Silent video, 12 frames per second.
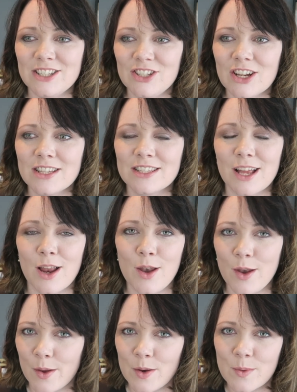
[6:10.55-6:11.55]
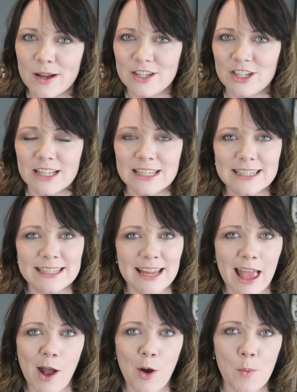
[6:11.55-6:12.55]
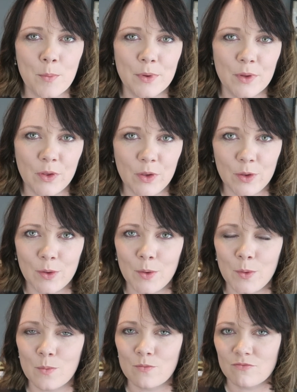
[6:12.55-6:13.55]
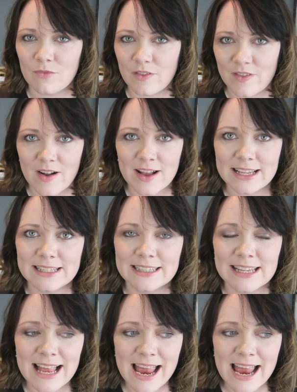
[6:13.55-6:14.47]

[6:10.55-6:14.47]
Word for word: It's just a load of questions to help you revise,